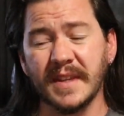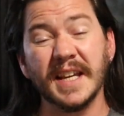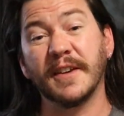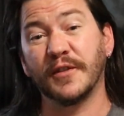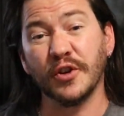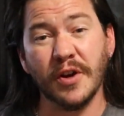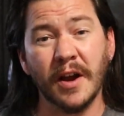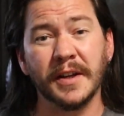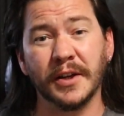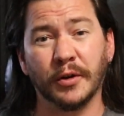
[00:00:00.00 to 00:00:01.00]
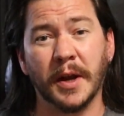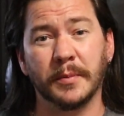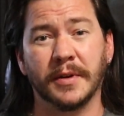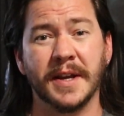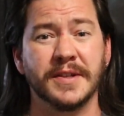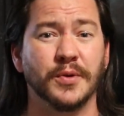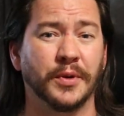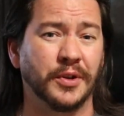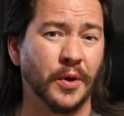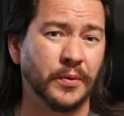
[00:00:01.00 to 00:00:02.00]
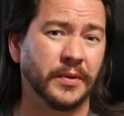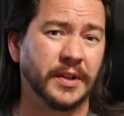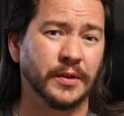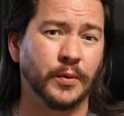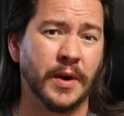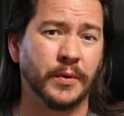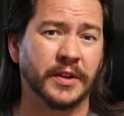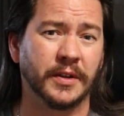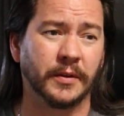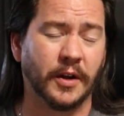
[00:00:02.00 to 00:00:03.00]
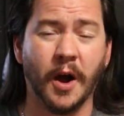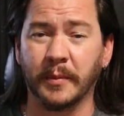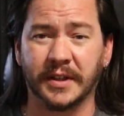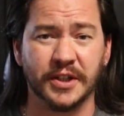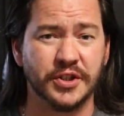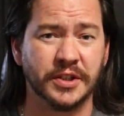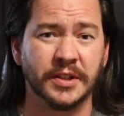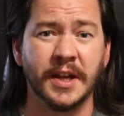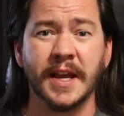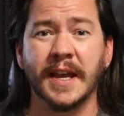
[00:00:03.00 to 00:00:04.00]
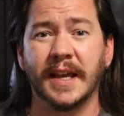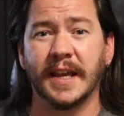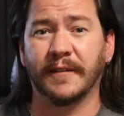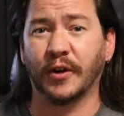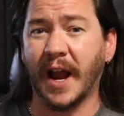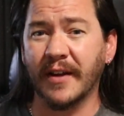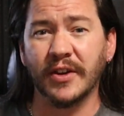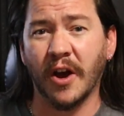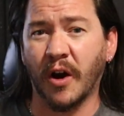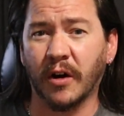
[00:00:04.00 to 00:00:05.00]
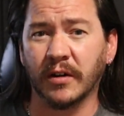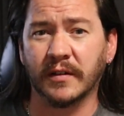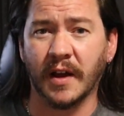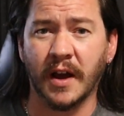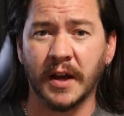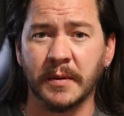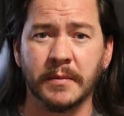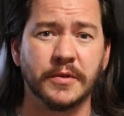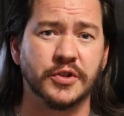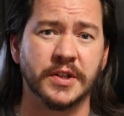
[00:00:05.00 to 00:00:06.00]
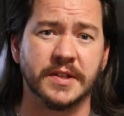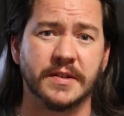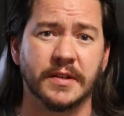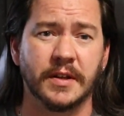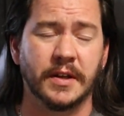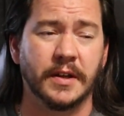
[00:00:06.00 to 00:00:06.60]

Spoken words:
If you're not in a great place or you don't deal well with competition, if you're having a hard time just